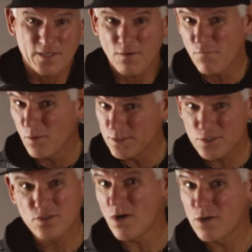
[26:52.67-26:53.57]
Now, full
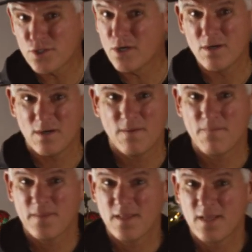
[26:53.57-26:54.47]
disclosure,
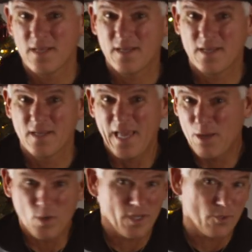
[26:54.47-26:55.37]

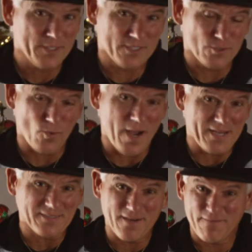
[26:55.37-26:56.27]
and one of the reasons why
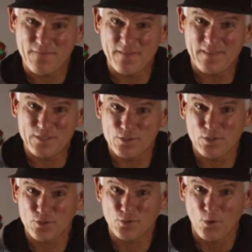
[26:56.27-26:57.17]
I love this
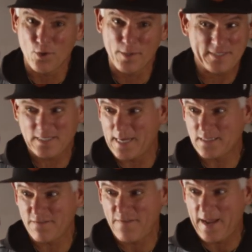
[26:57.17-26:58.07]
story,
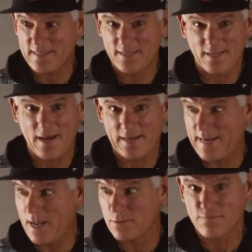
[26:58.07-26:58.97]
besides the fact that God
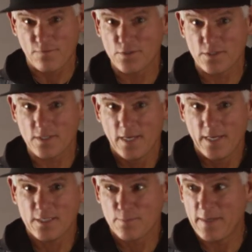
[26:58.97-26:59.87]
announced first
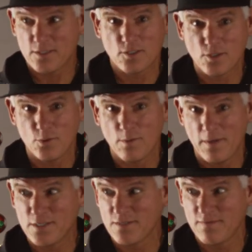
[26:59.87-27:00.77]
His message to a
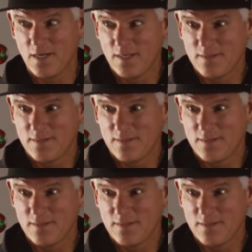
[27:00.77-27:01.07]
bunch of